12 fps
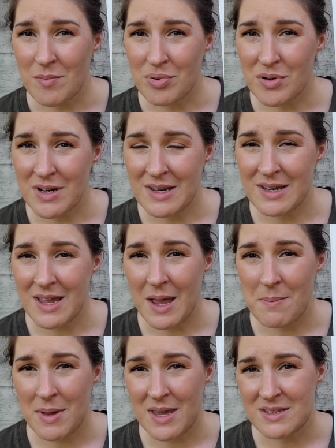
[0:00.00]
printing
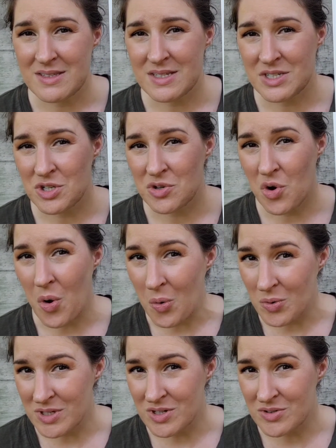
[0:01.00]
and pasting your
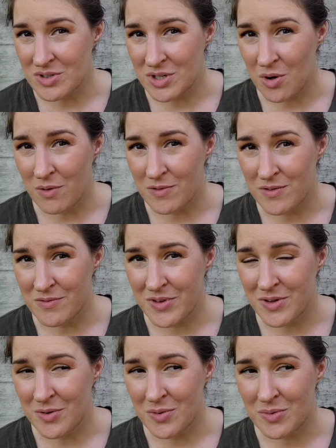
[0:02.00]
own yearly
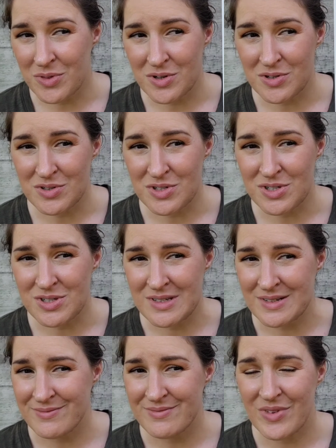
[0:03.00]
overview.
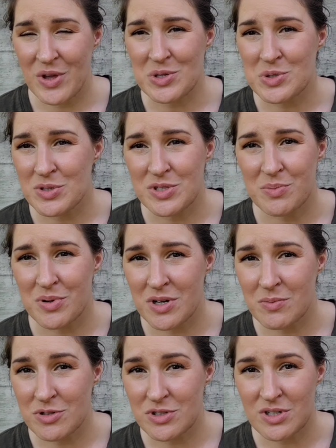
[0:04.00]
There's all sorts of
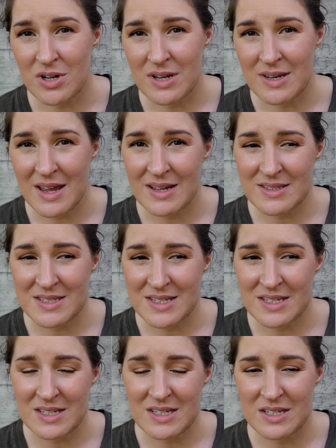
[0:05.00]
printables on
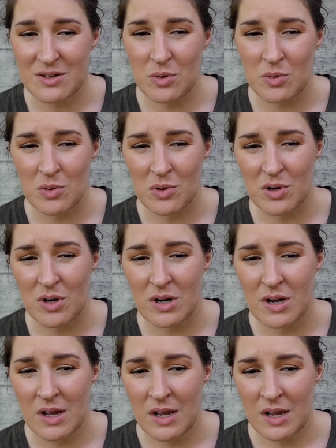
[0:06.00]
Etsy
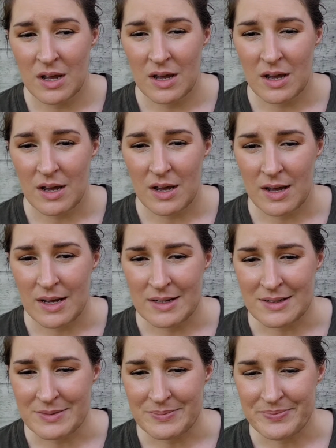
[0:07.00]
or
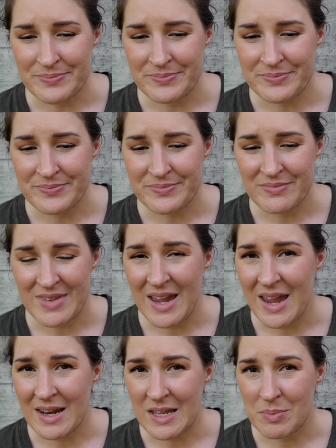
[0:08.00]

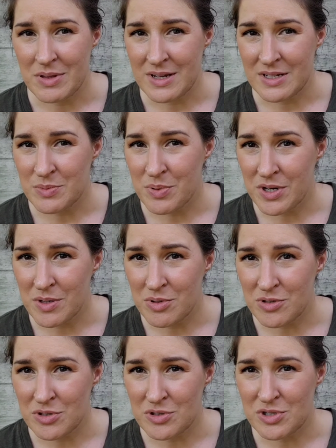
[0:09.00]
Annie Plans
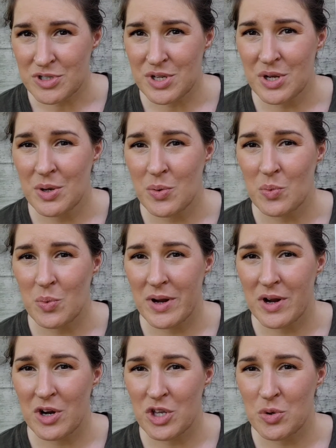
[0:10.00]
printables
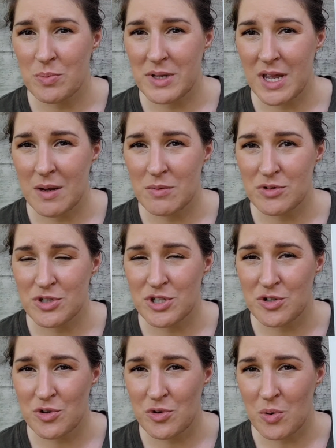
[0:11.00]
where you would be able
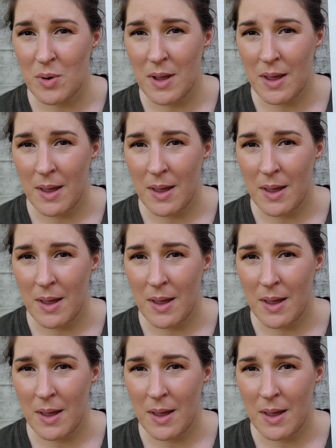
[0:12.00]
to